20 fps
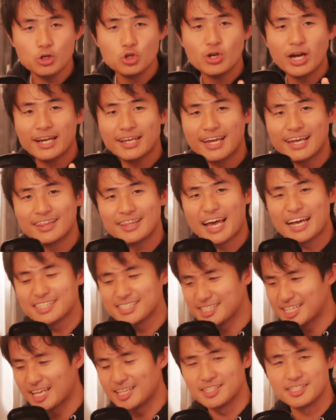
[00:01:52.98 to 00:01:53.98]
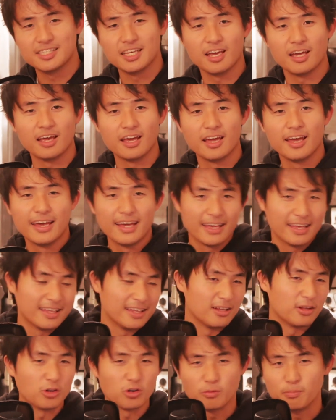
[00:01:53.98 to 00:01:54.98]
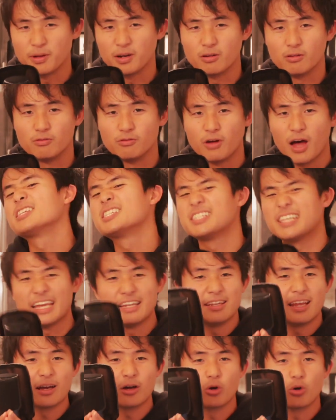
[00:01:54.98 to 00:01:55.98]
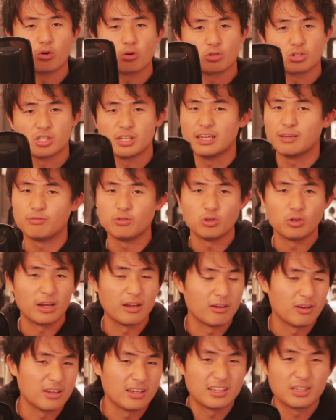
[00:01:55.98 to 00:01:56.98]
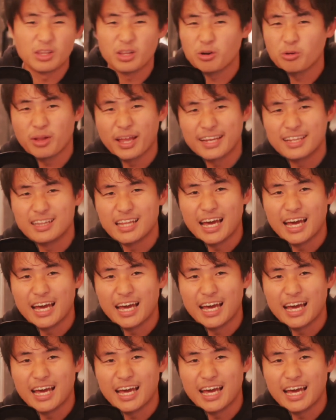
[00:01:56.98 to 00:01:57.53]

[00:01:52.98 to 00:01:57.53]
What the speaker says: You're gonna get that sensei, a little bit of senen goroshi if you they don't like